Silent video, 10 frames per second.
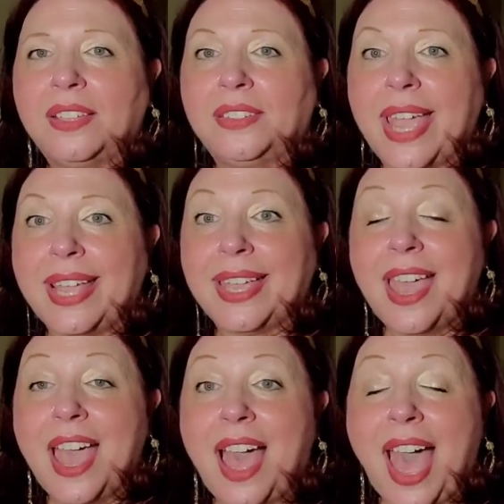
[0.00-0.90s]
Like,
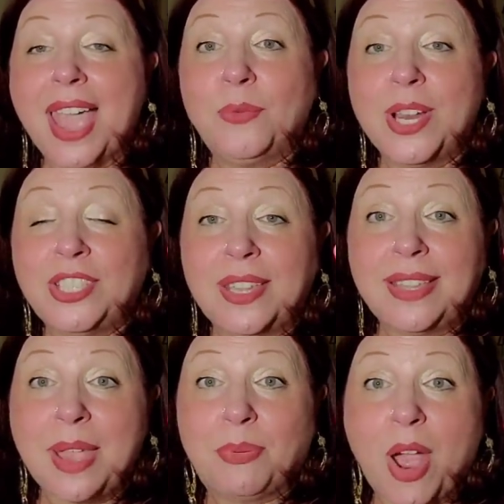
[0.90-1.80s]
I wish that
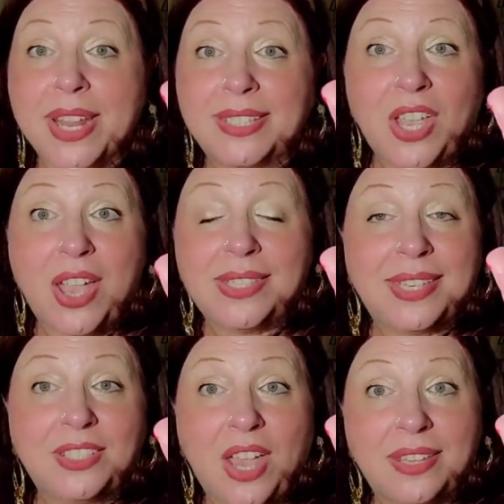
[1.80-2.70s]
they brought in tons
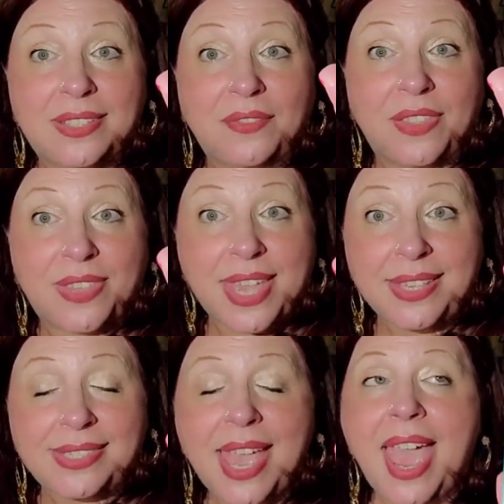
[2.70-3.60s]
and tons of
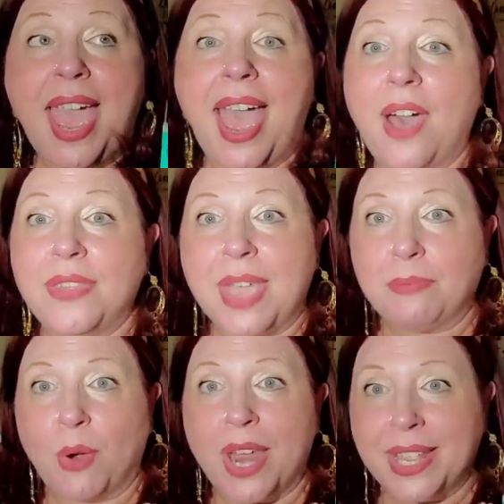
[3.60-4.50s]
this, how they
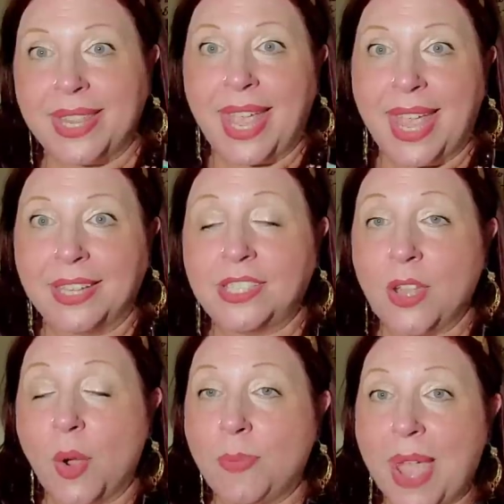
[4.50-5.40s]
brought in the hand
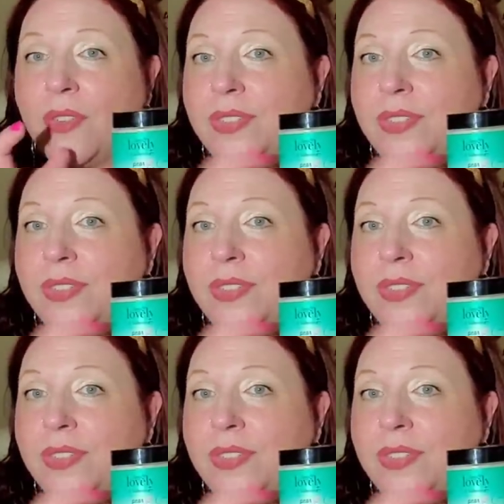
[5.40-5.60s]
soap.